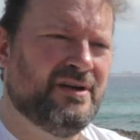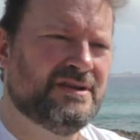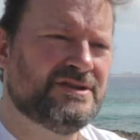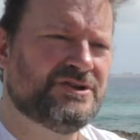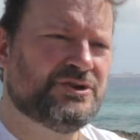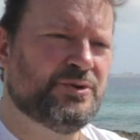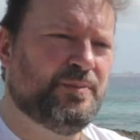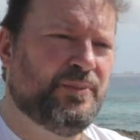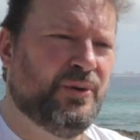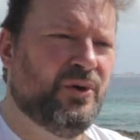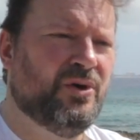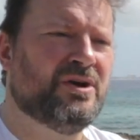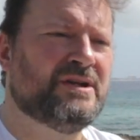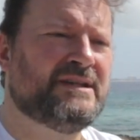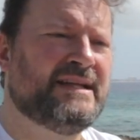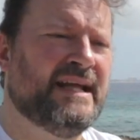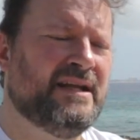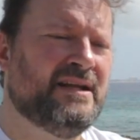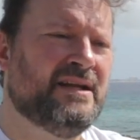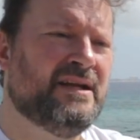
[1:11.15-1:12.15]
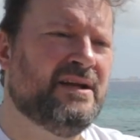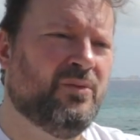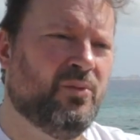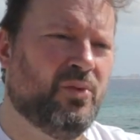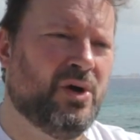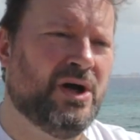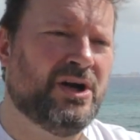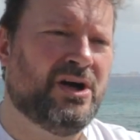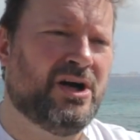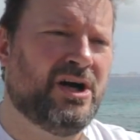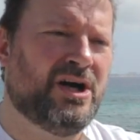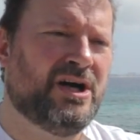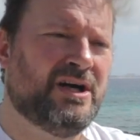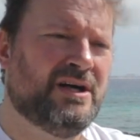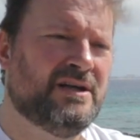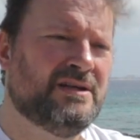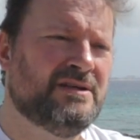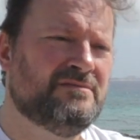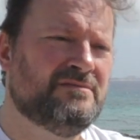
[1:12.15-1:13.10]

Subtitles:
support and what are